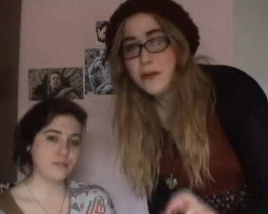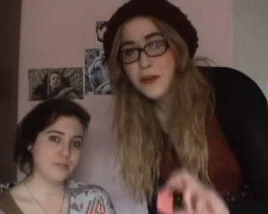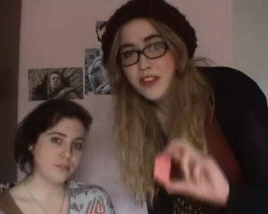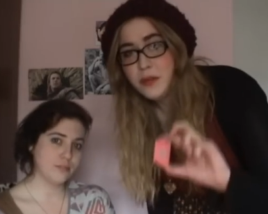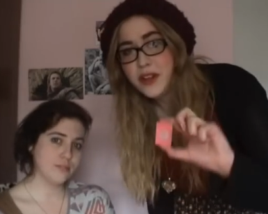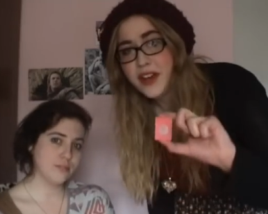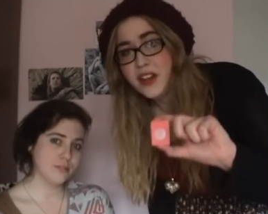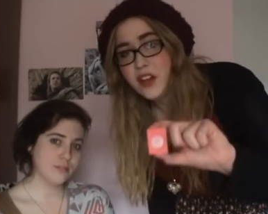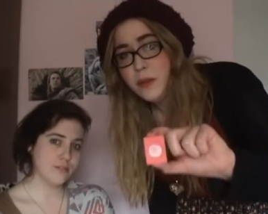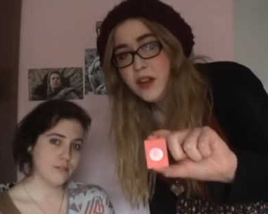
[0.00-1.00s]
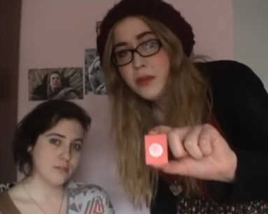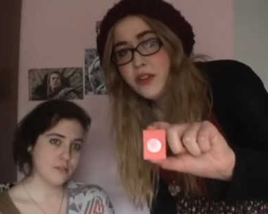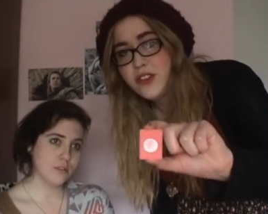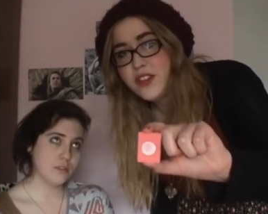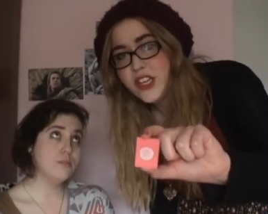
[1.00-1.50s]
Speaker 1: now I'm going to apply a little bit of
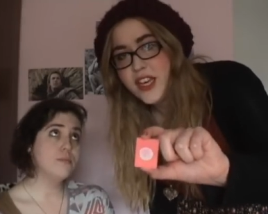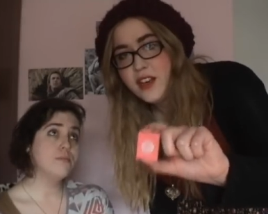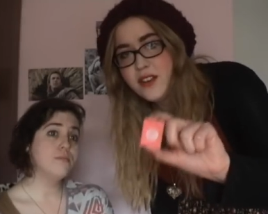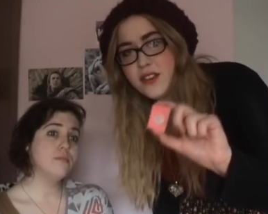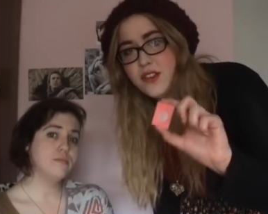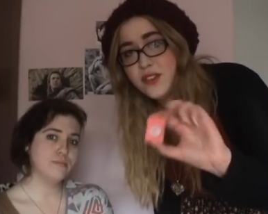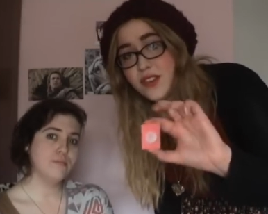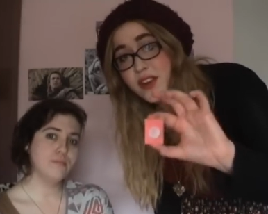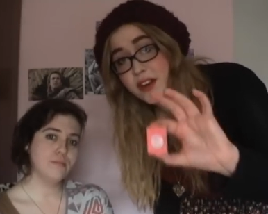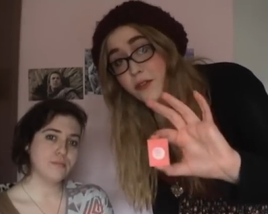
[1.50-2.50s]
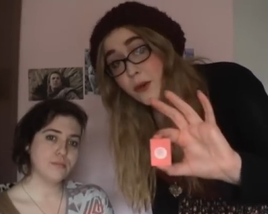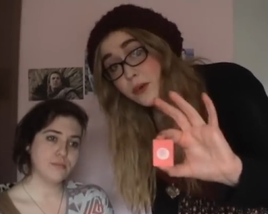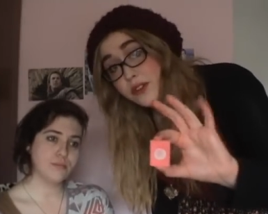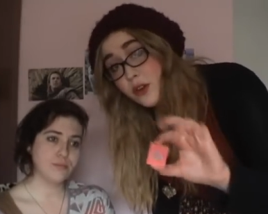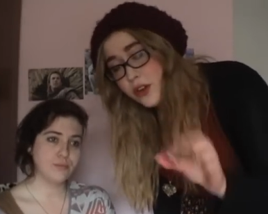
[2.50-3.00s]
blush in the cheeks, just this kind of
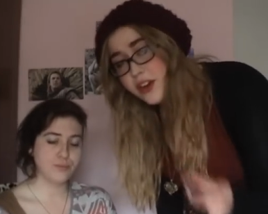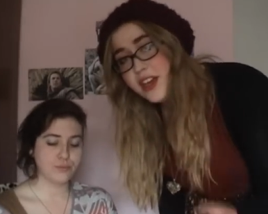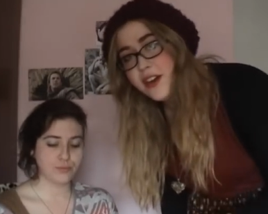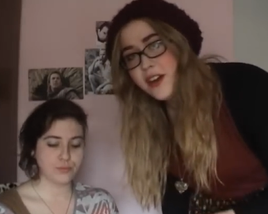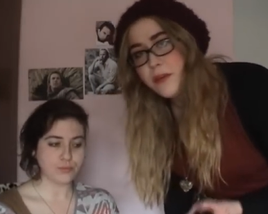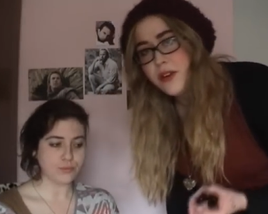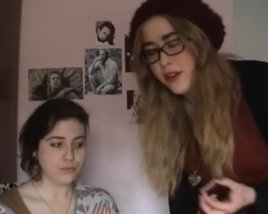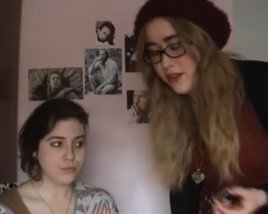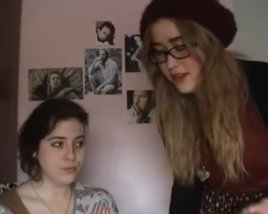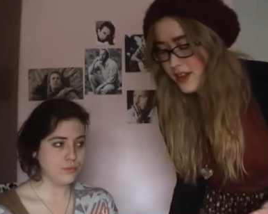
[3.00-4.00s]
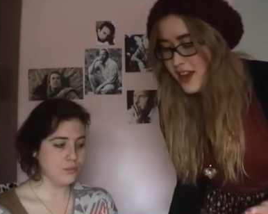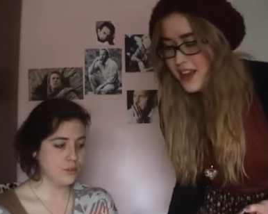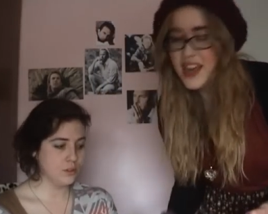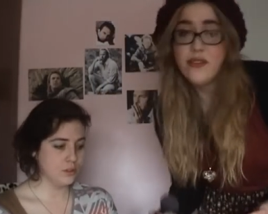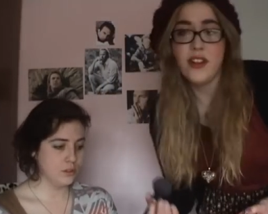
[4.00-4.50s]
rose colour here, because
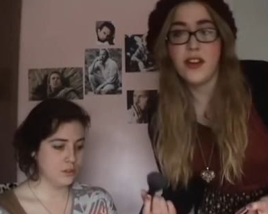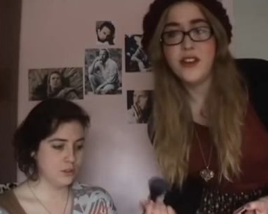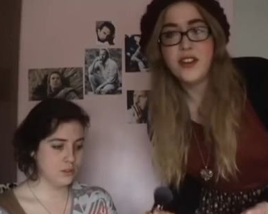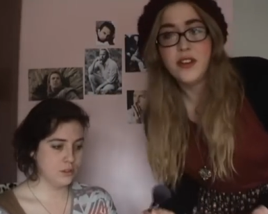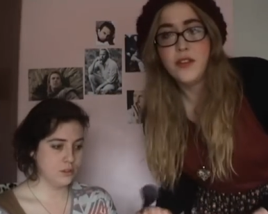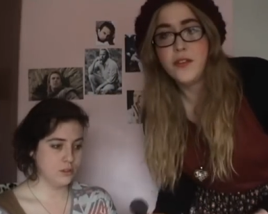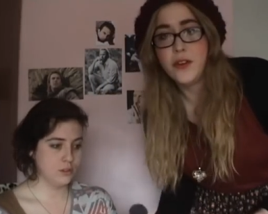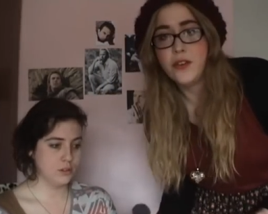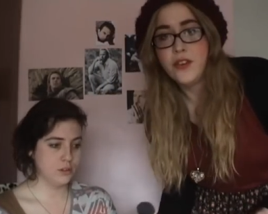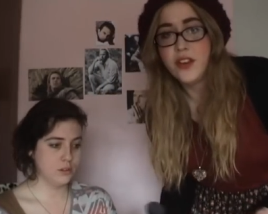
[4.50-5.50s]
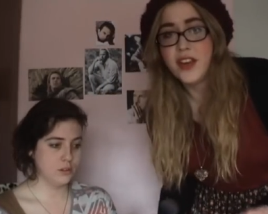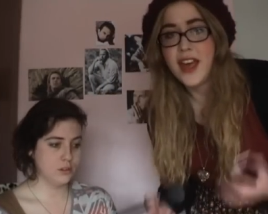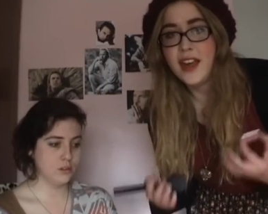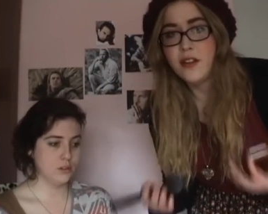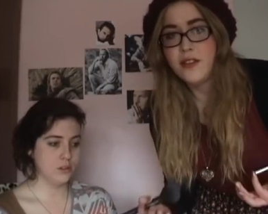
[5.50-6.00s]
Kevin liked a little flush, like a
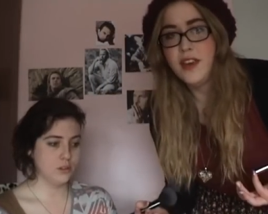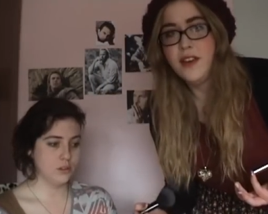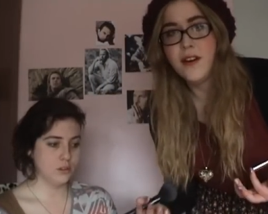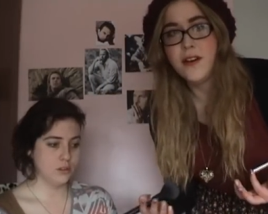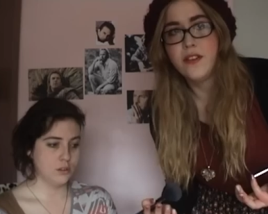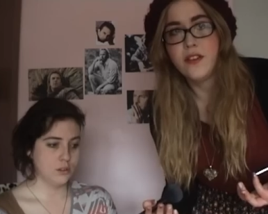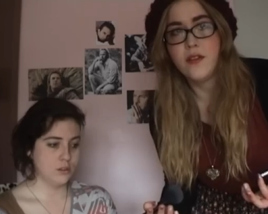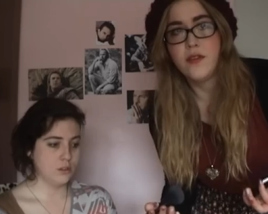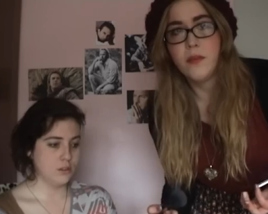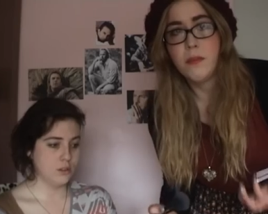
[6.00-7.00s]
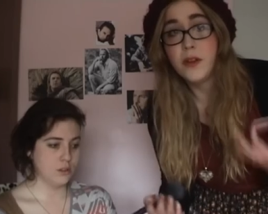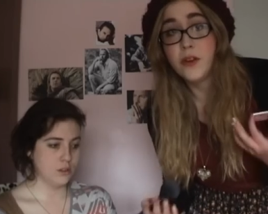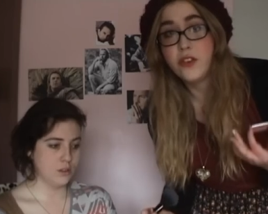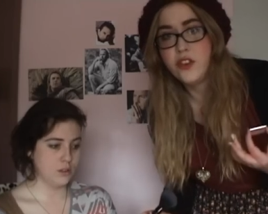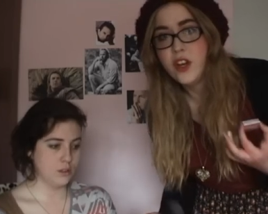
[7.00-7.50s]
healthy kind of
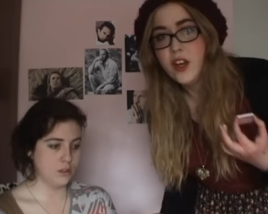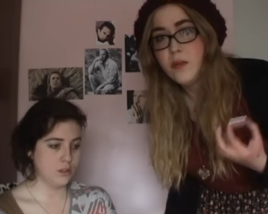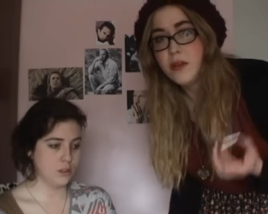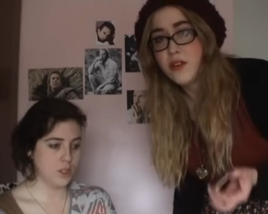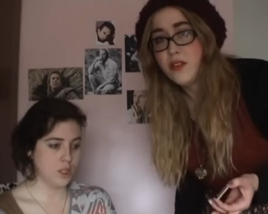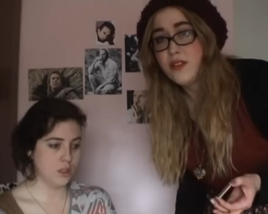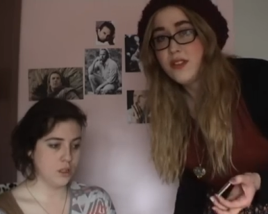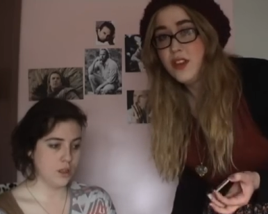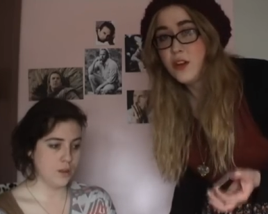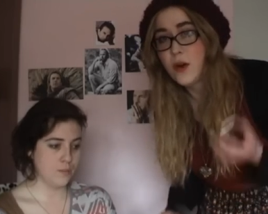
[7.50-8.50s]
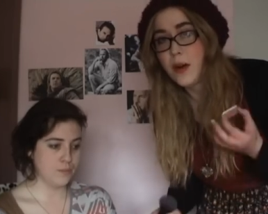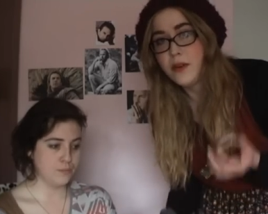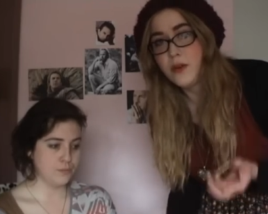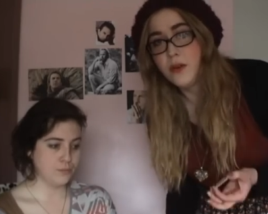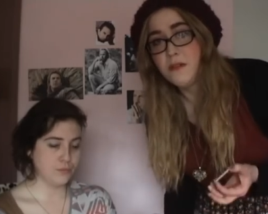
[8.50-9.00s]
blush, because, you know, Robin
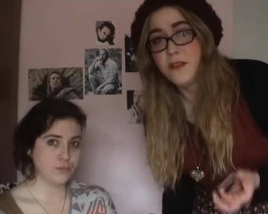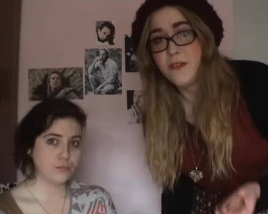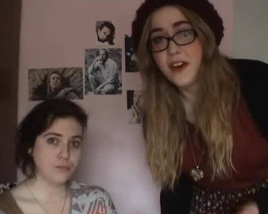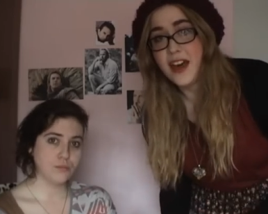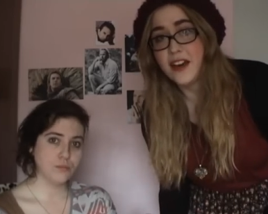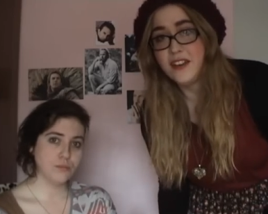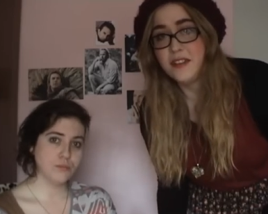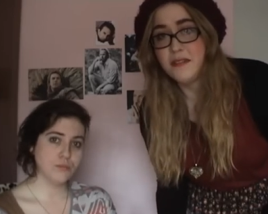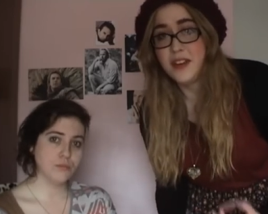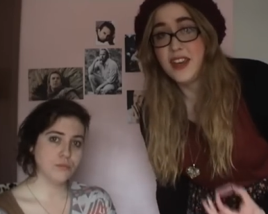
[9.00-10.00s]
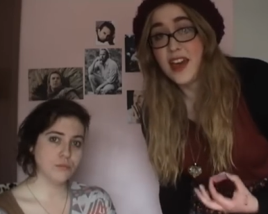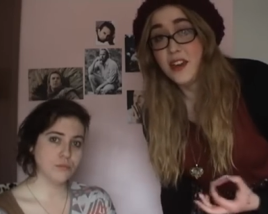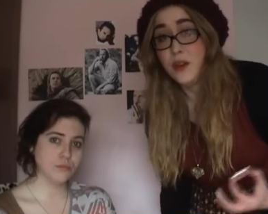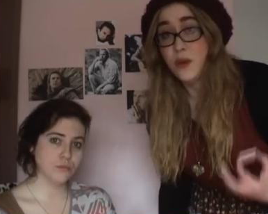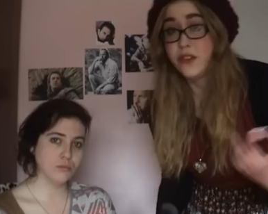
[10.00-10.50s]
Hood was very active, and
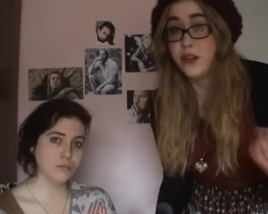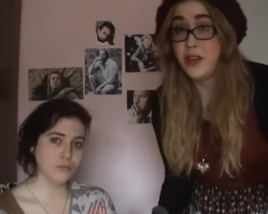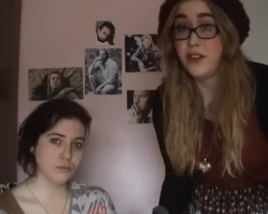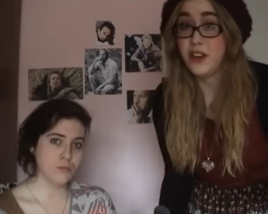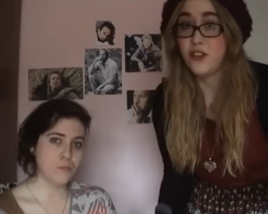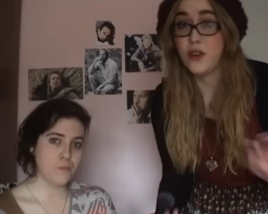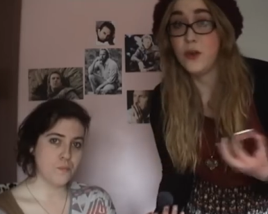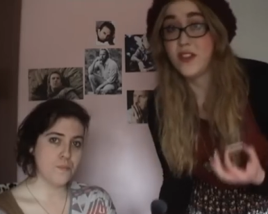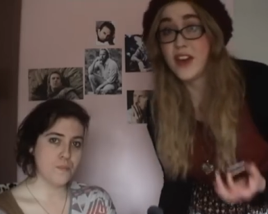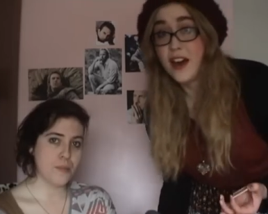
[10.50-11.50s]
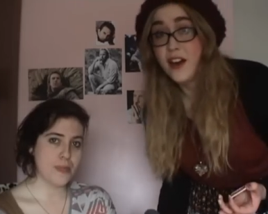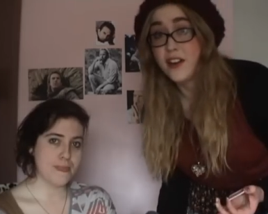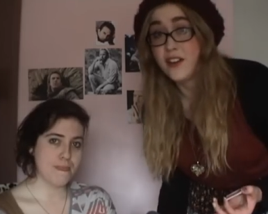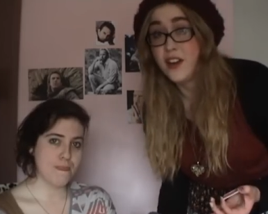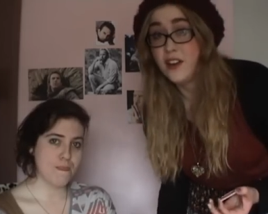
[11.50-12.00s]
again, he wants to be, like, true to the
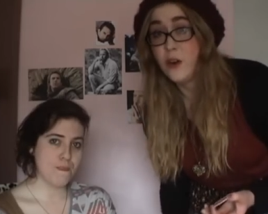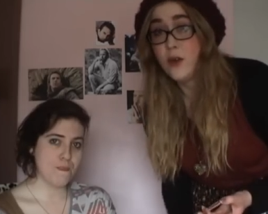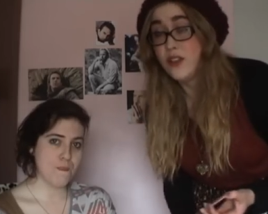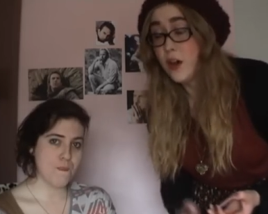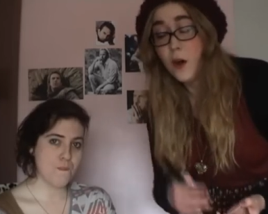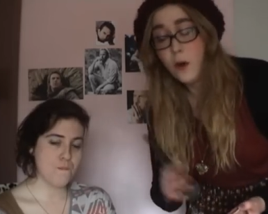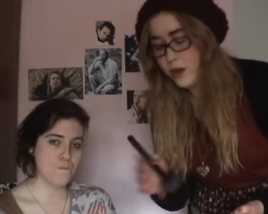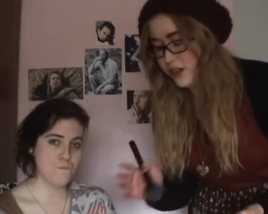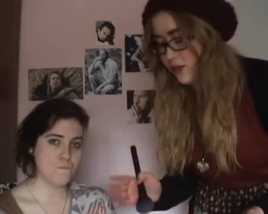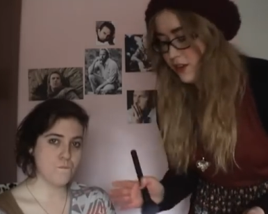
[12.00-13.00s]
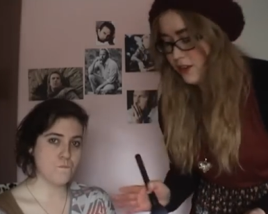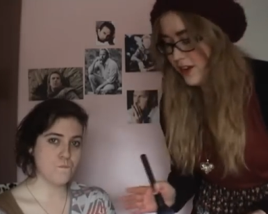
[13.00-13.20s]
character, you know, he's always running